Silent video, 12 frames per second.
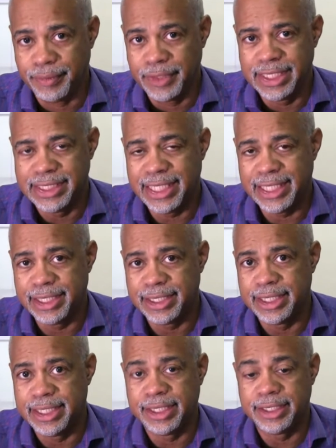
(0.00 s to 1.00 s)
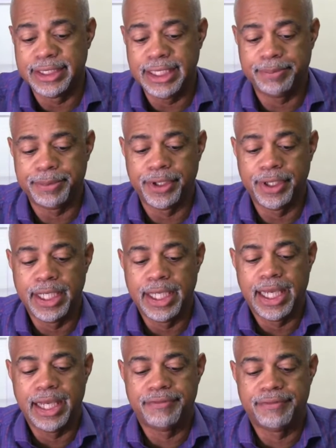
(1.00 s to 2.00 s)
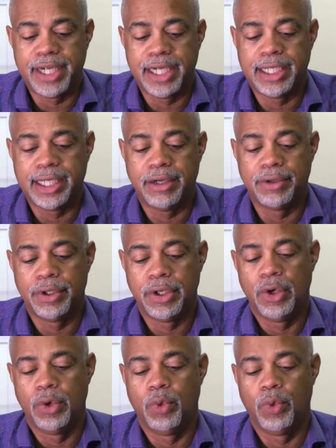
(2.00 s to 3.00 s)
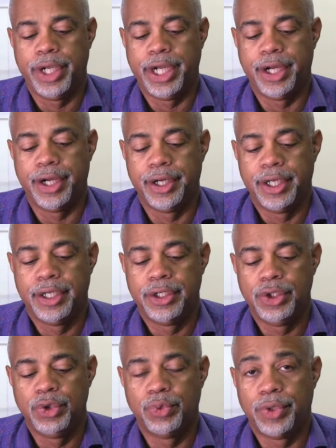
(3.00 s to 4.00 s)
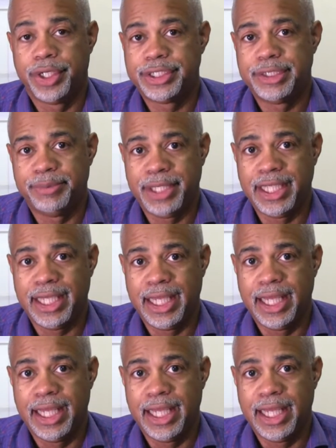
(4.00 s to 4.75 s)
digging a little deeper and finding out where you want to be